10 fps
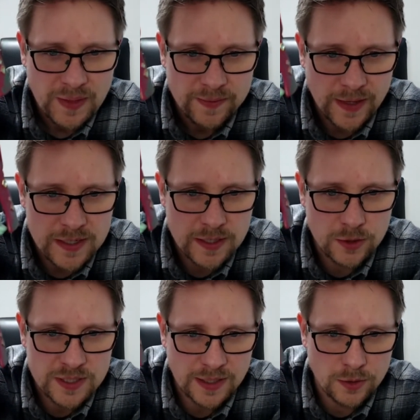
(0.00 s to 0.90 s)
nice. It
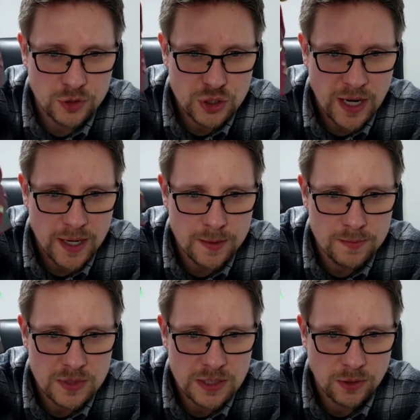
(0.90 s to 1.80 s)
looks like little
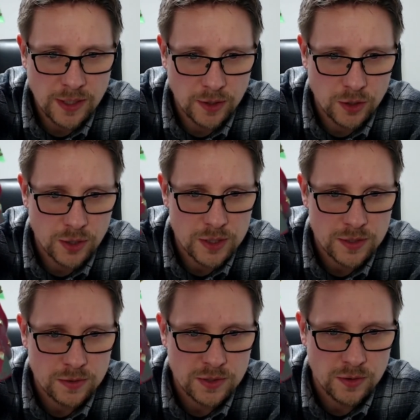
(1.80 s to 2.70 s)
gems, little kind of
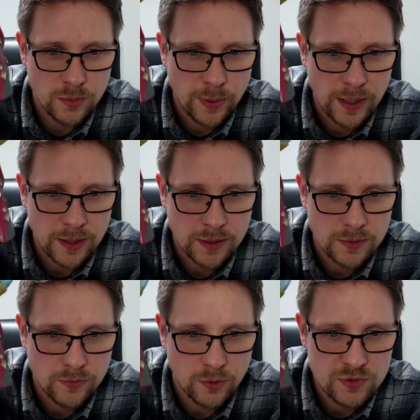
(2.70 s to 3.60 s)
crystals on the back.
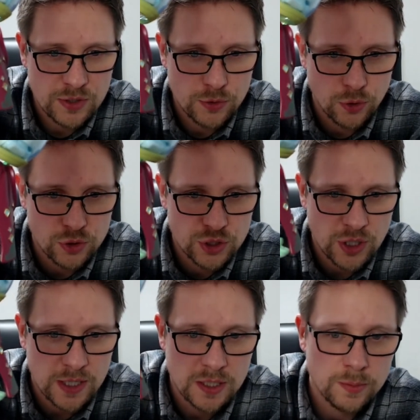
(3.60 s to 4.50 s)
Obviously they're not
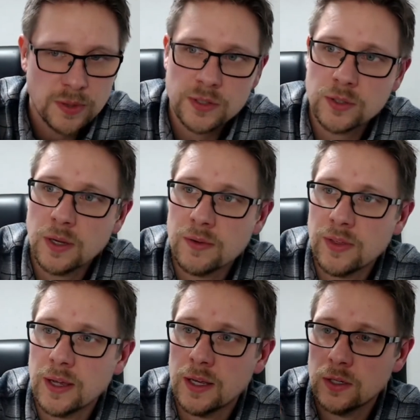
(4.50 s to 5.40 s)
shiny, but they do have
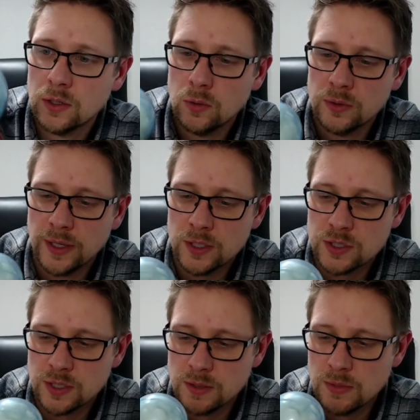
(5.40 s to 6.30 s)
that kind of gold edge to them.